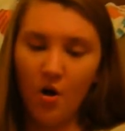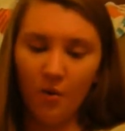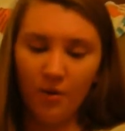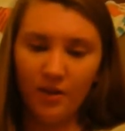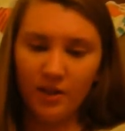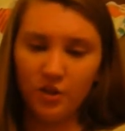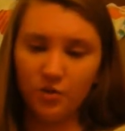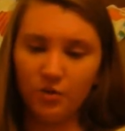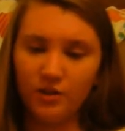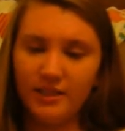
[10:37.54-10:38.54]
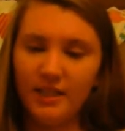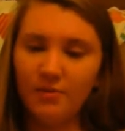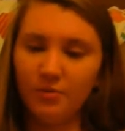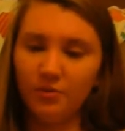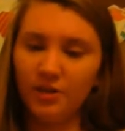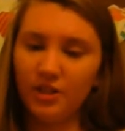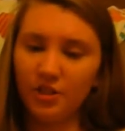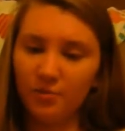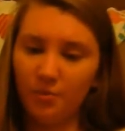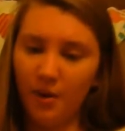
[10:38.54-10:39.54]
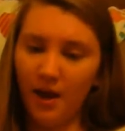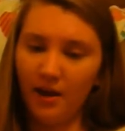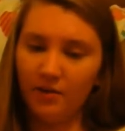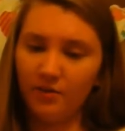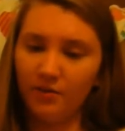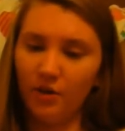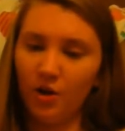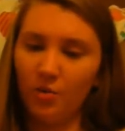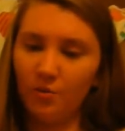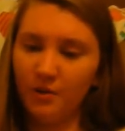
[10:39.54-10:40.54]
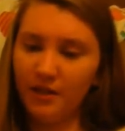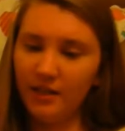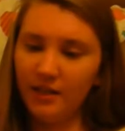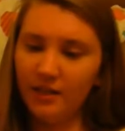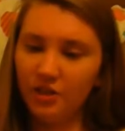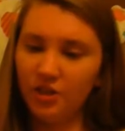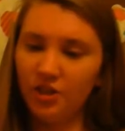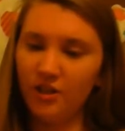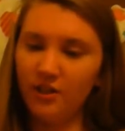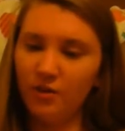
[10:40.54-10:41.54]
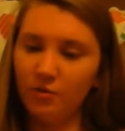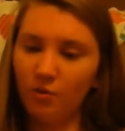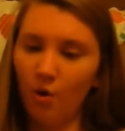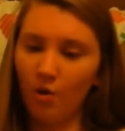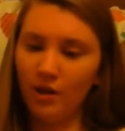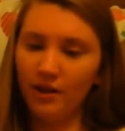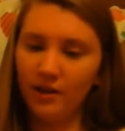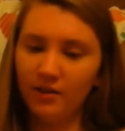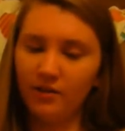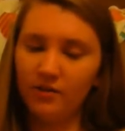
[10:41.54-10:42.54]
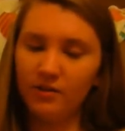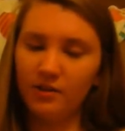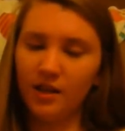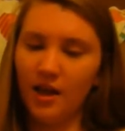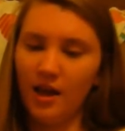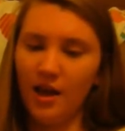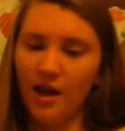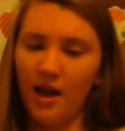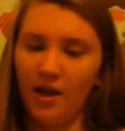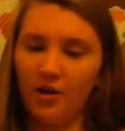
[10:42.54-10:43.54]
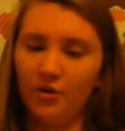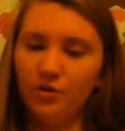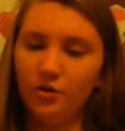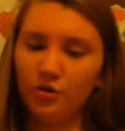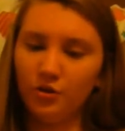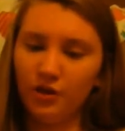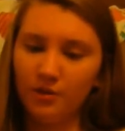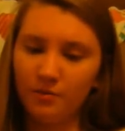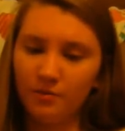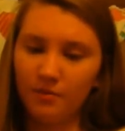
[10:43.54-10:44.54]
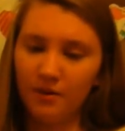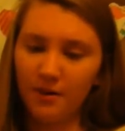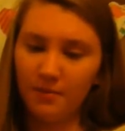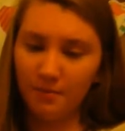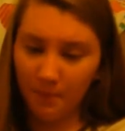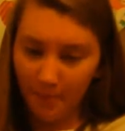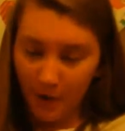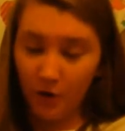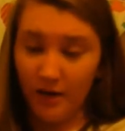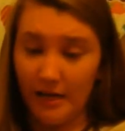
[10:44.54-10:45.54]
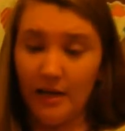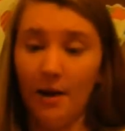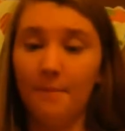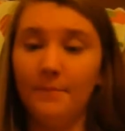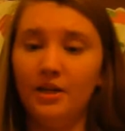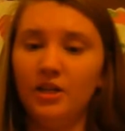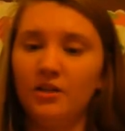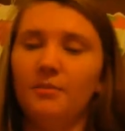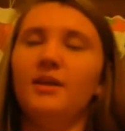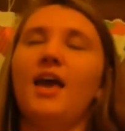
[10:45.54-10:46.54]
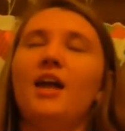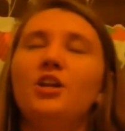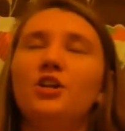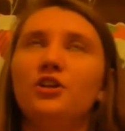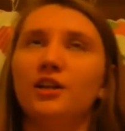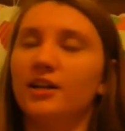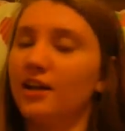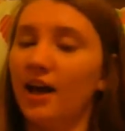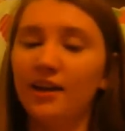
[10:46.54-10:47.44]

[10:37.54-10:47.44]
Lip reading: With its deep, rich band of loam beneath gently rolling hills and Goose Creek meandering,